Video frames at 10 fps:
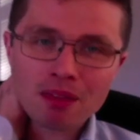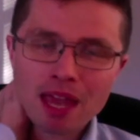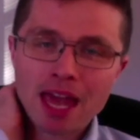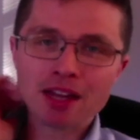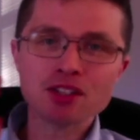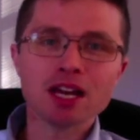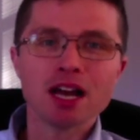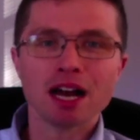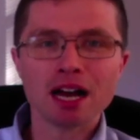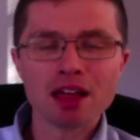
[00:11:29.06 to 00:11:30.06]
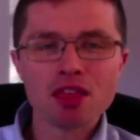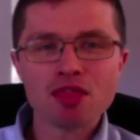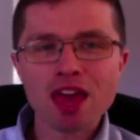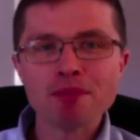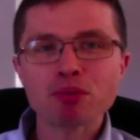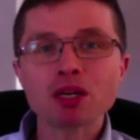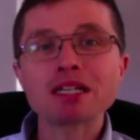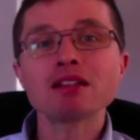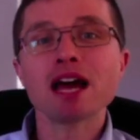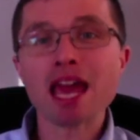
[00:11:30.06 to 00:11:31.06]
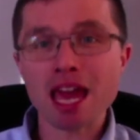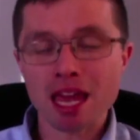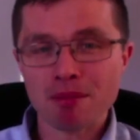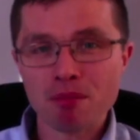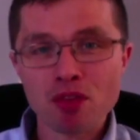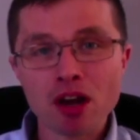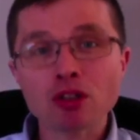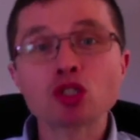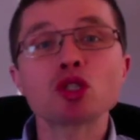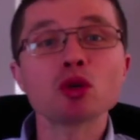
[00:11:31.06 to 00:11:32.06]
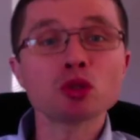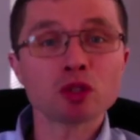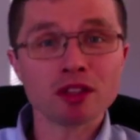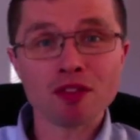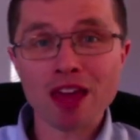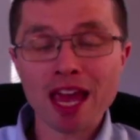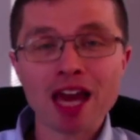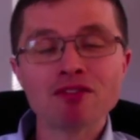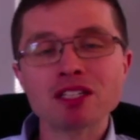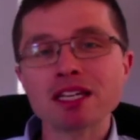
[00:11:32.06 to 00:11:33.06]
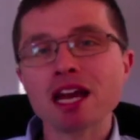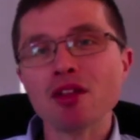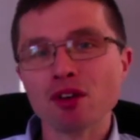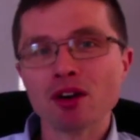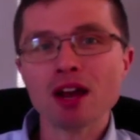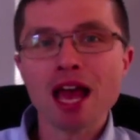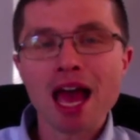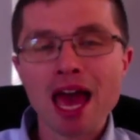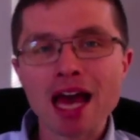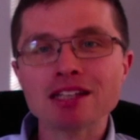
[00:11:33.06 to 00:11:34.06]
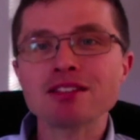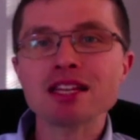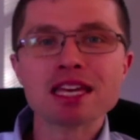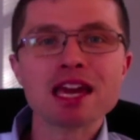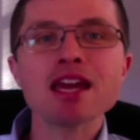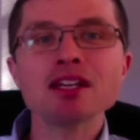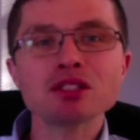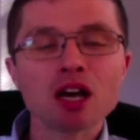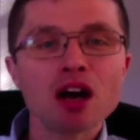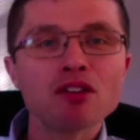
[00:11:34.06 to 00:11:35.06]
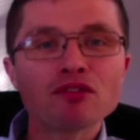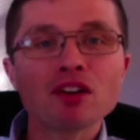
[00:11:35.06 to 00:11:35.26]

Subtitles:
And they proclaim their children that they have together as the kings of